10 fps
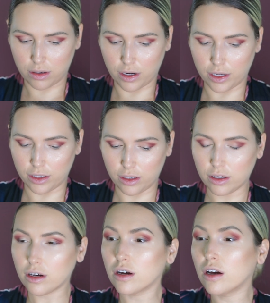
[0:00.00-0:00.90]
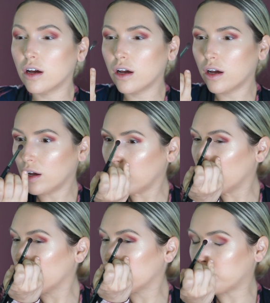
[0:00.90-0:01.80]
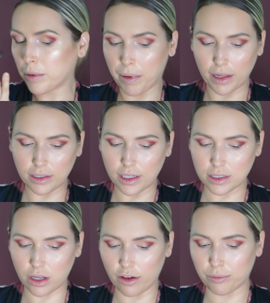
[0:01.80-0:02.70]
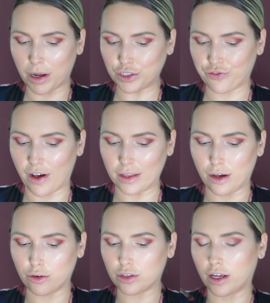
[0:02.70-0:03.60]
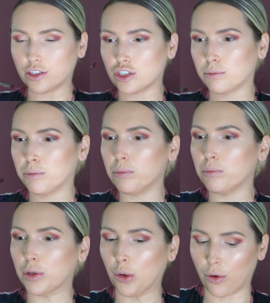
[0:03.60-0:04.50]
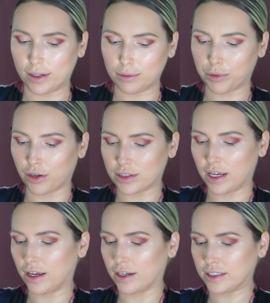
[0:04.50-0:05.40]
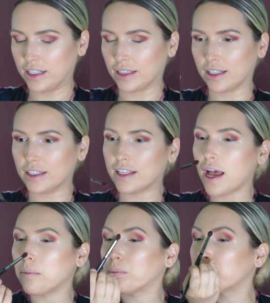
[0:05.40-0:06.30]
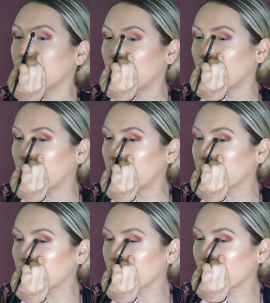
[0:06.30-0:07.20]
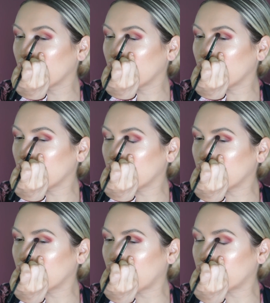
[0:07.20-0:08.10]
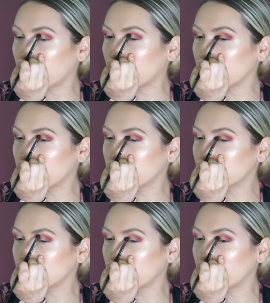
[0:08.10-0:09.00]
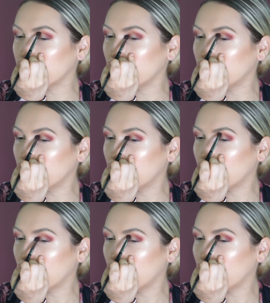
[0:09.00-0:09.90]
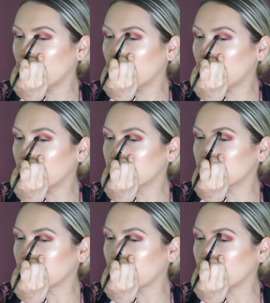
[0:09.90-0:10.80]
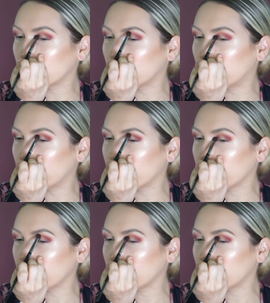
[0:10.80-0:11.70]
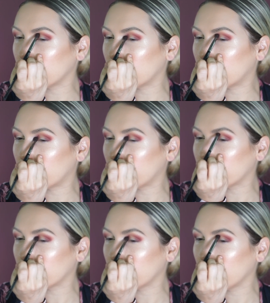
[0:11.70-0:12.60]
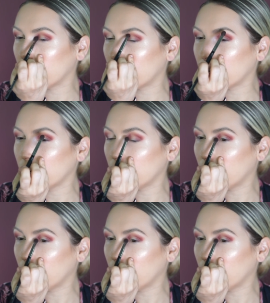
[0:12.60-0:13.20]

My palette doesn't have much fallout. I just blew on it because I accidentally damped in another shade. So I'm going to bring it right here,